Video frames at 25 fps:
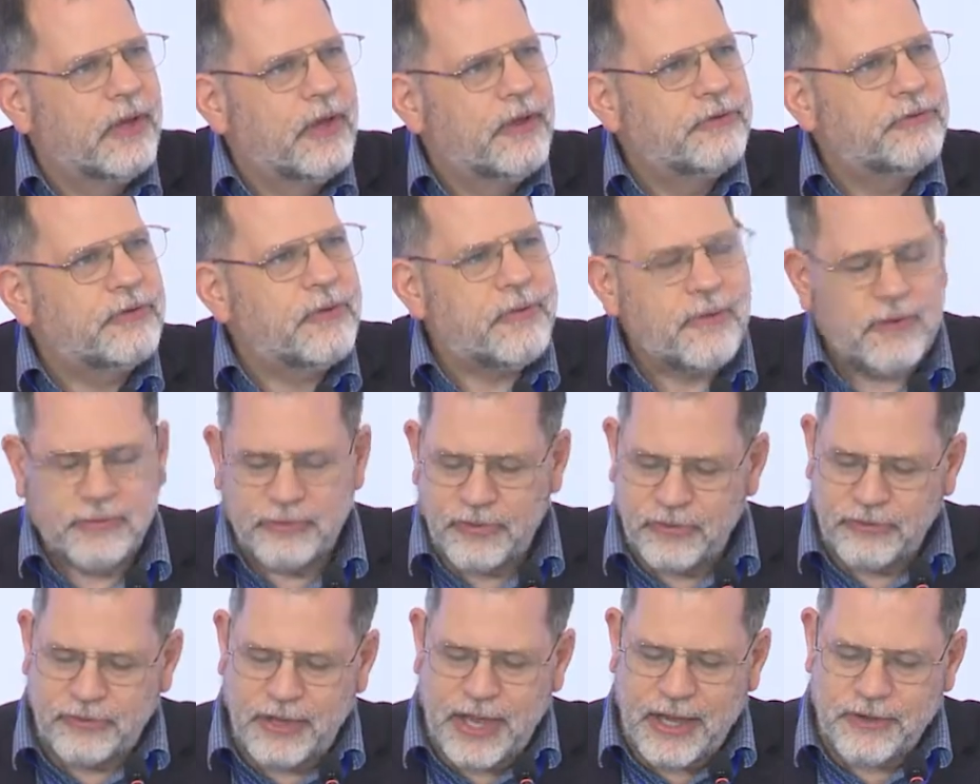So
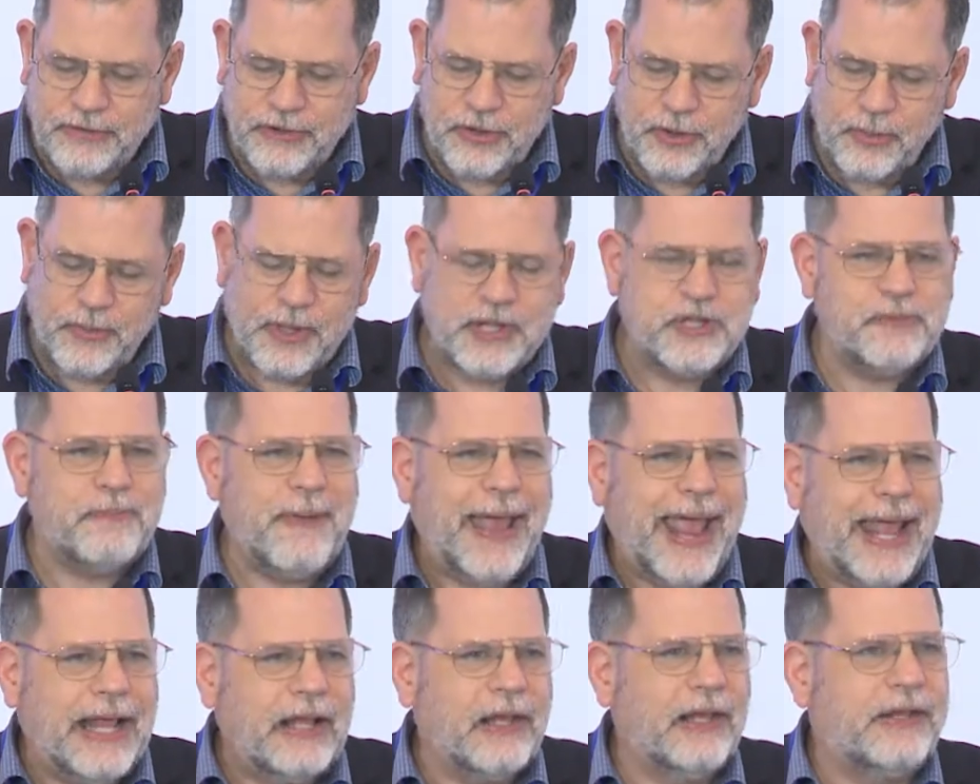there's a sense in which
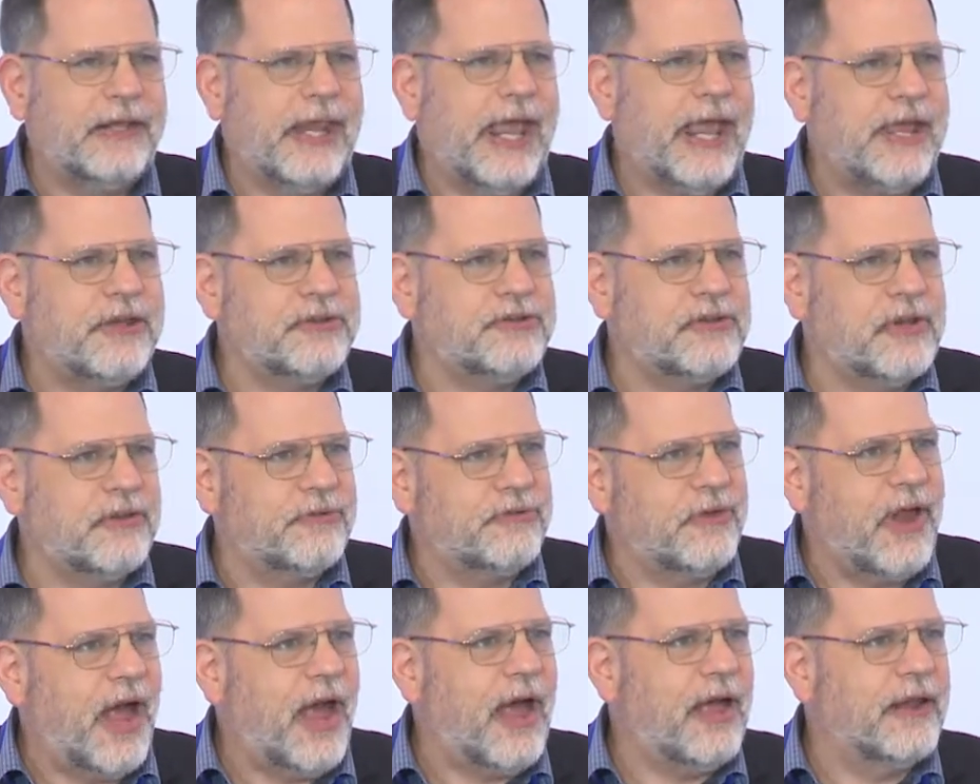Bangladesh
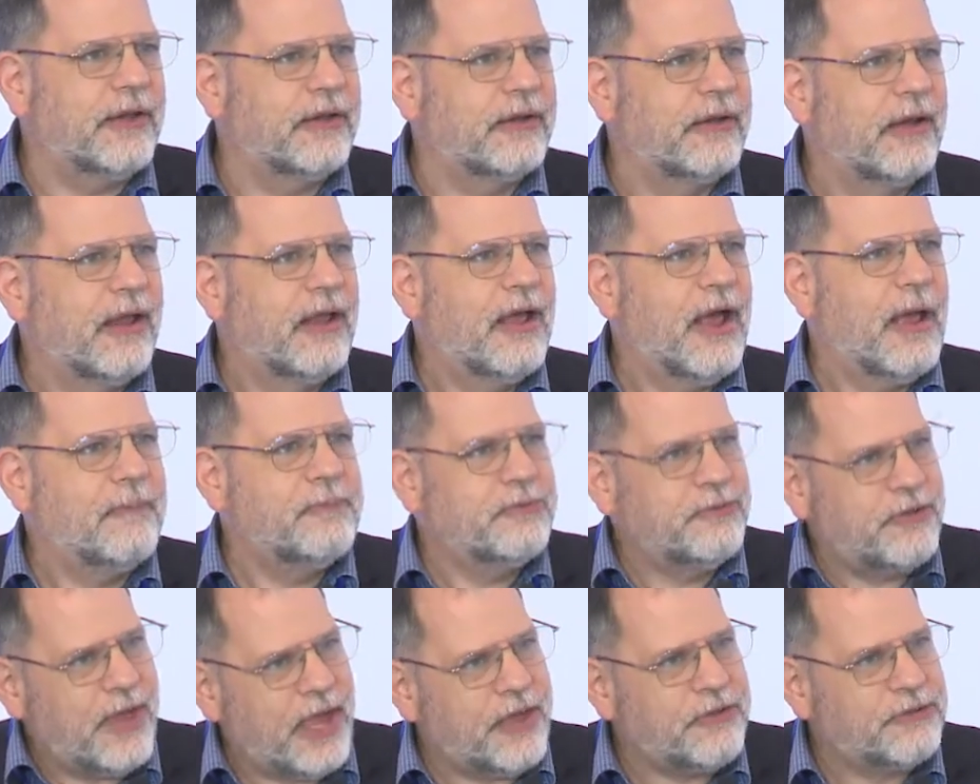is not
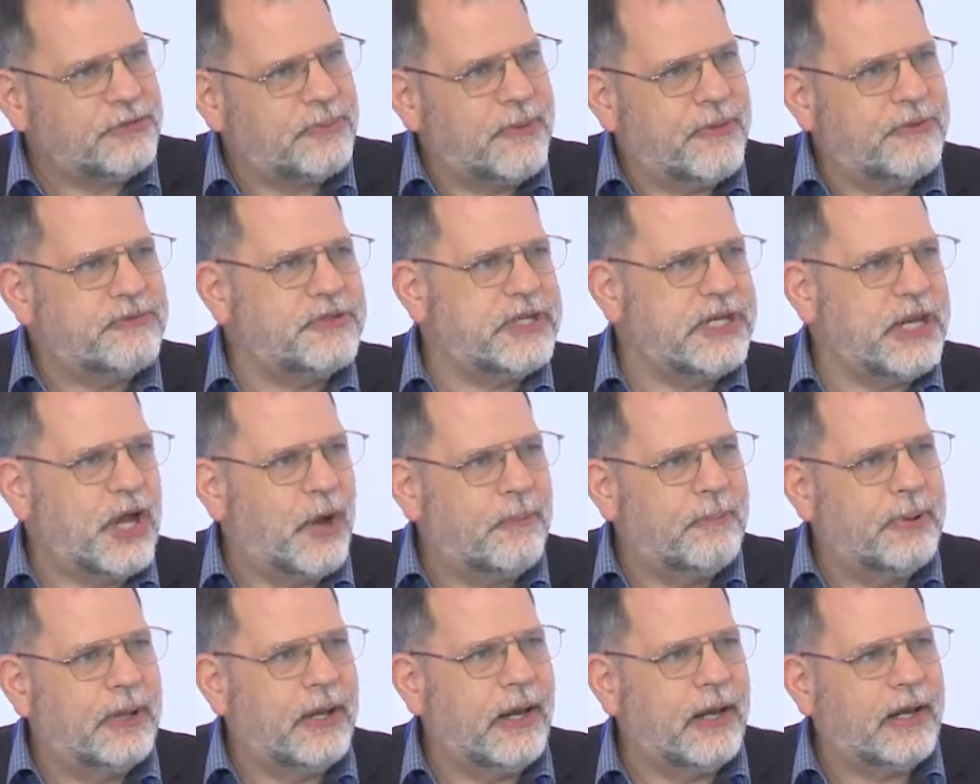obsessed with
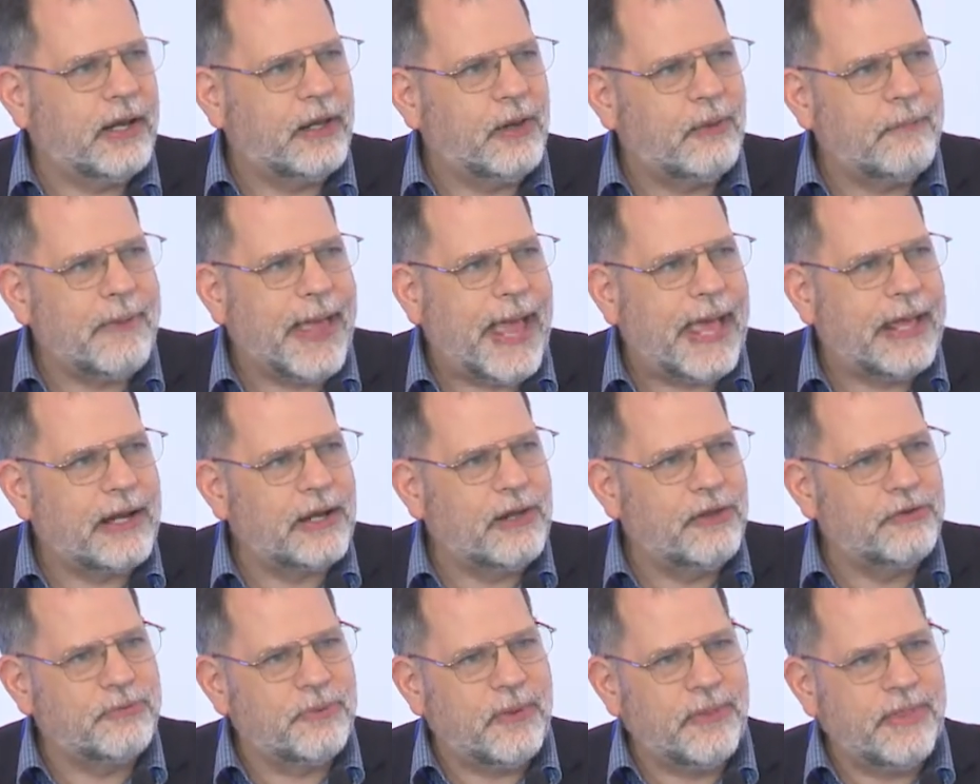geopolitical
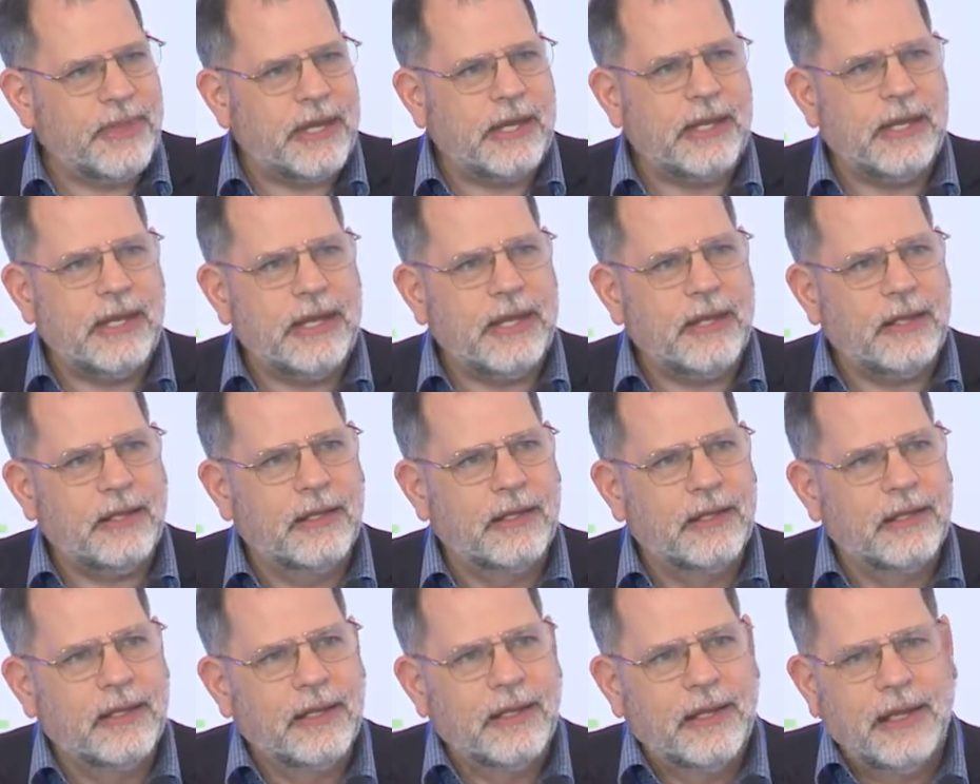battles with
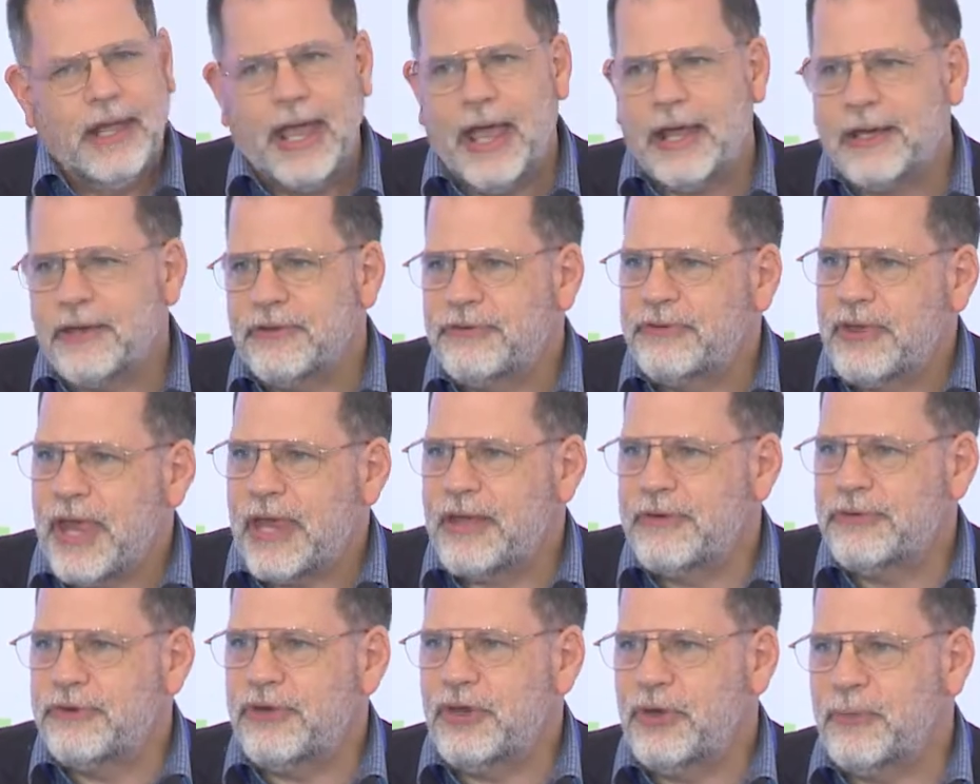India, and a
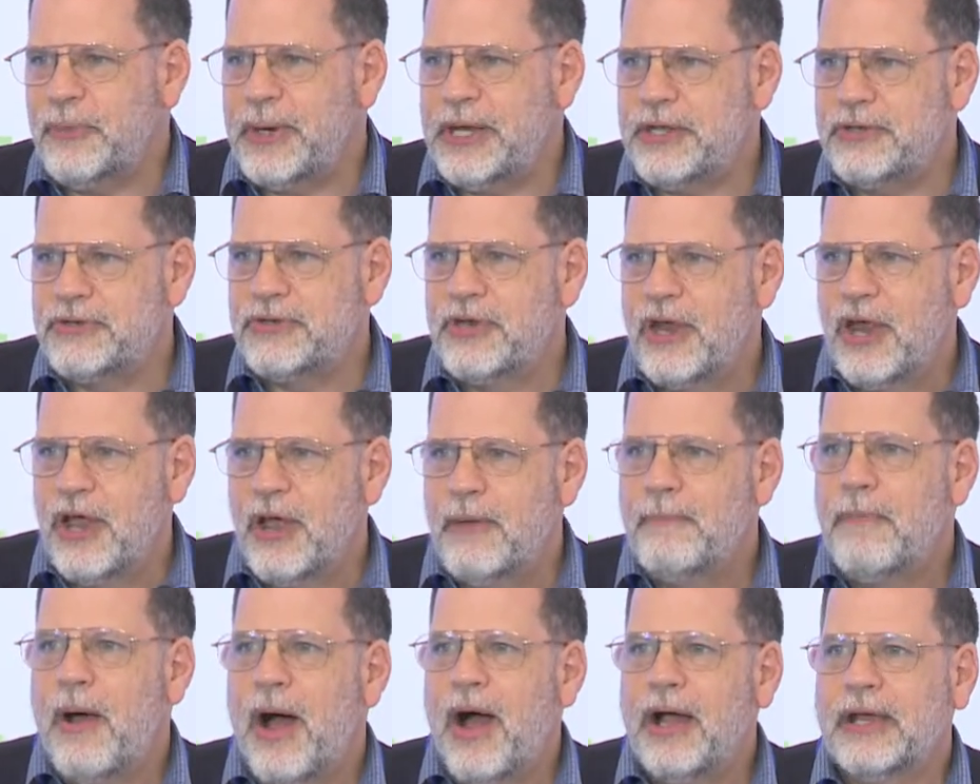sense in which
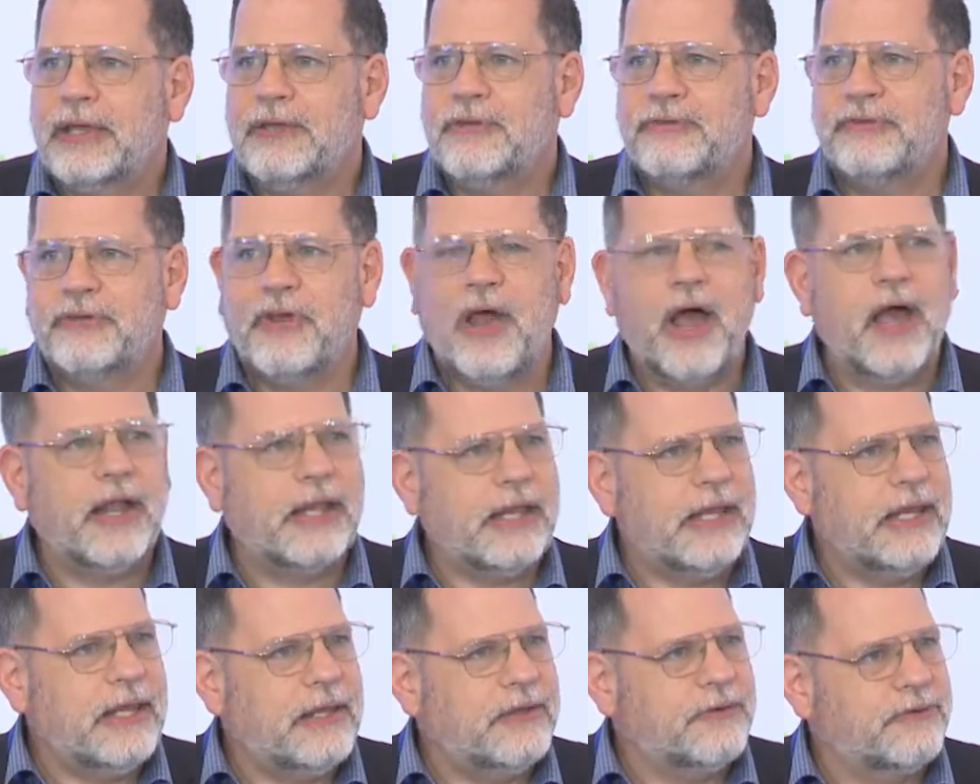Pakistan
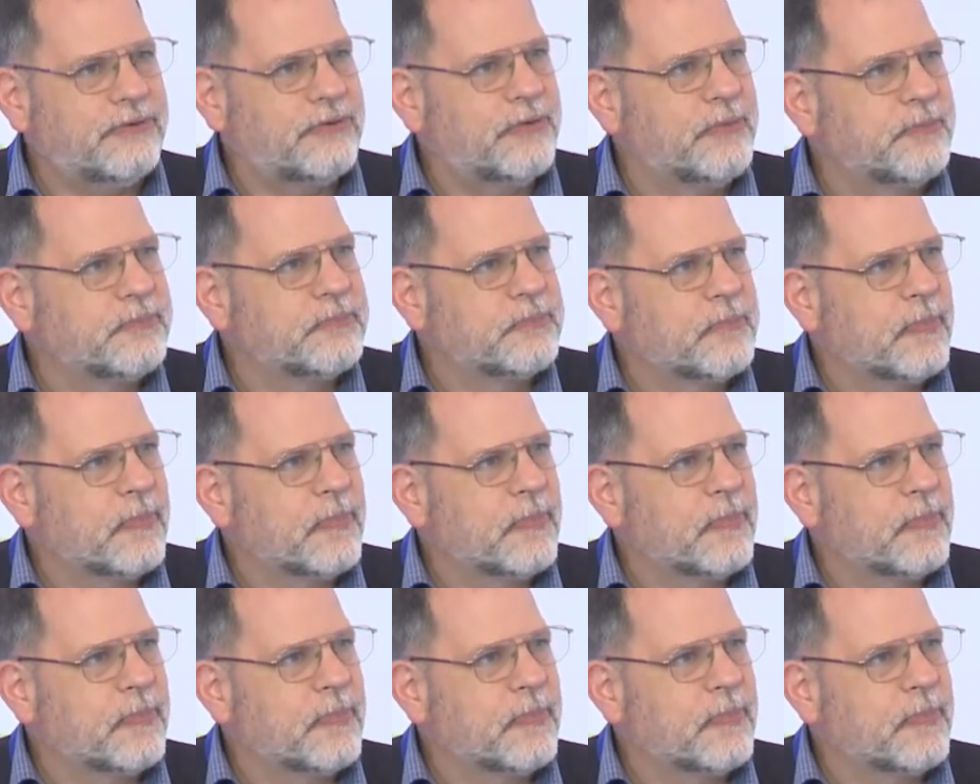is.